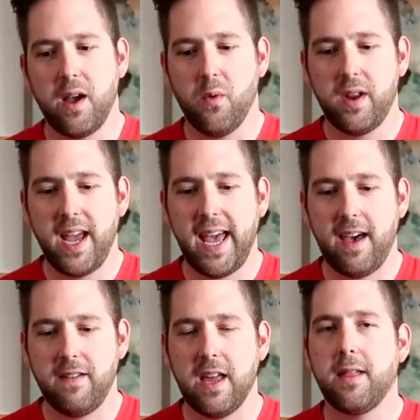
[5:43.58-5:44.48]
I want to
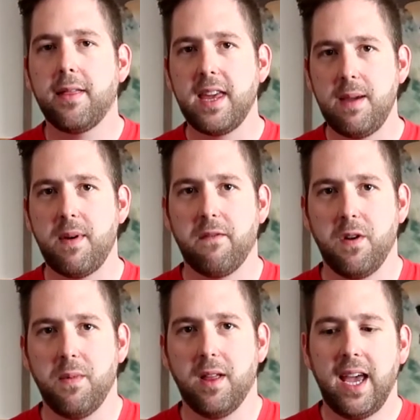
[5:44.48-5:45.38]
have a theme
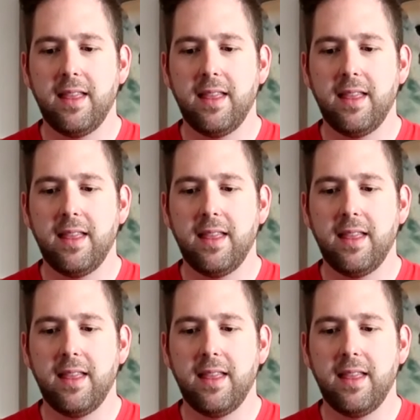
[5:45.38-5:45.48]
every month.